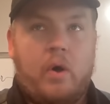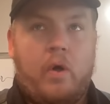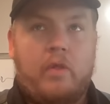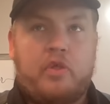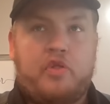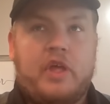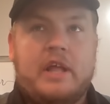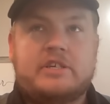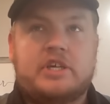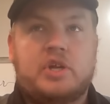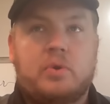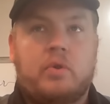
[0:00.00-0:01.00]
all the
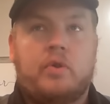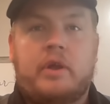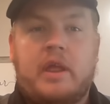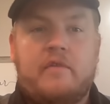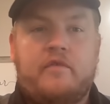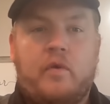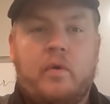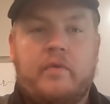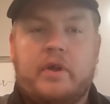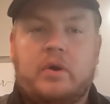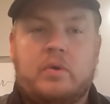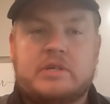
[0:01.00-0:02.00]
things that you were looking for.
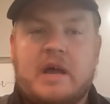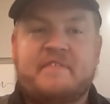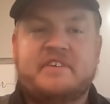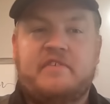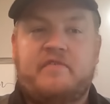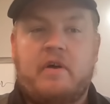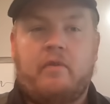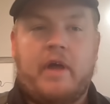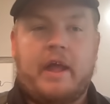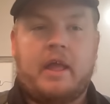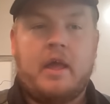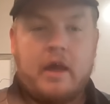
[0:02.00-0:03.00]
And the Colts obviously felt
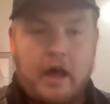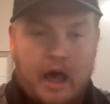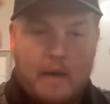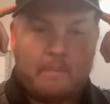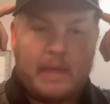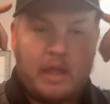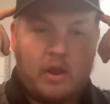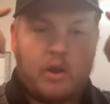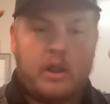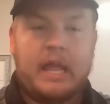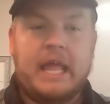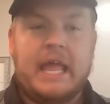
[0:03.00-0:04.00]
like up
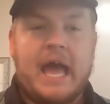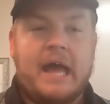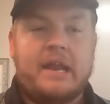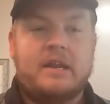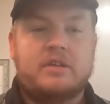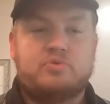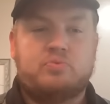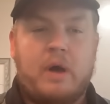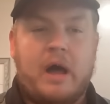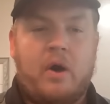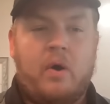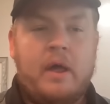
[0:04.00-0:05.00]
here, he had it as
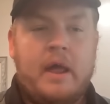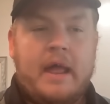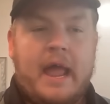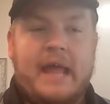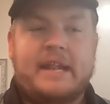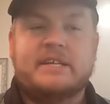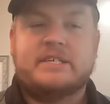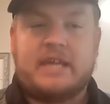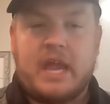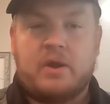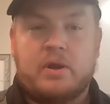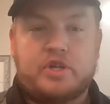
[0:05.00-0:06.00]
well. And his
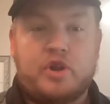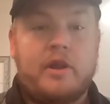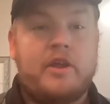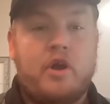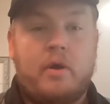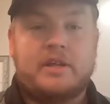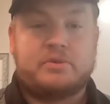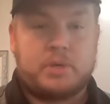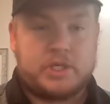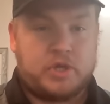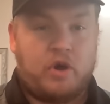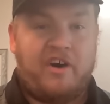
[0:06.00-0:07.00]
character, you know, his
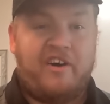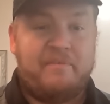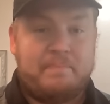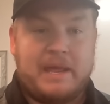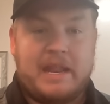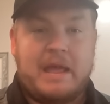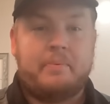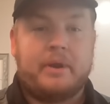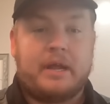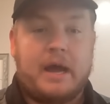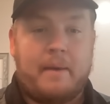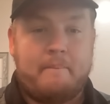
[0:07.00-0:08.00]
resolve, being able
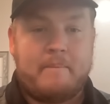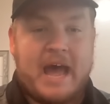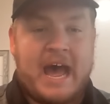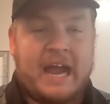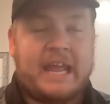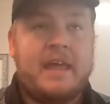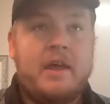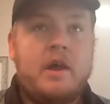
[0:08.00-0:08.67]
to come back,